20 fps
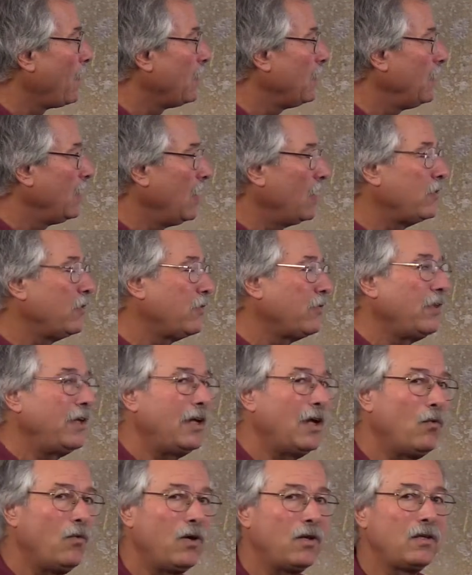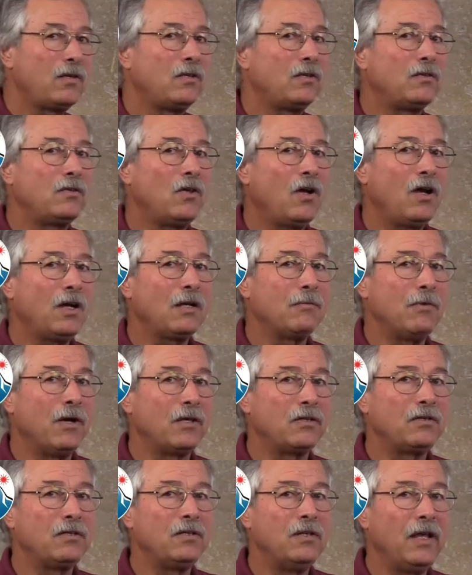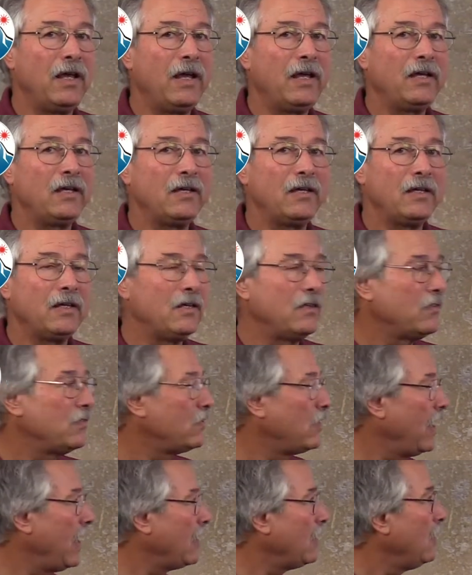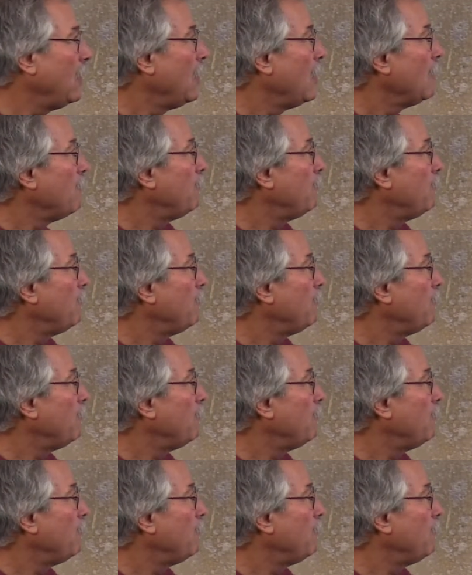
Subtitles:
The other thing I wanted to talk about today is that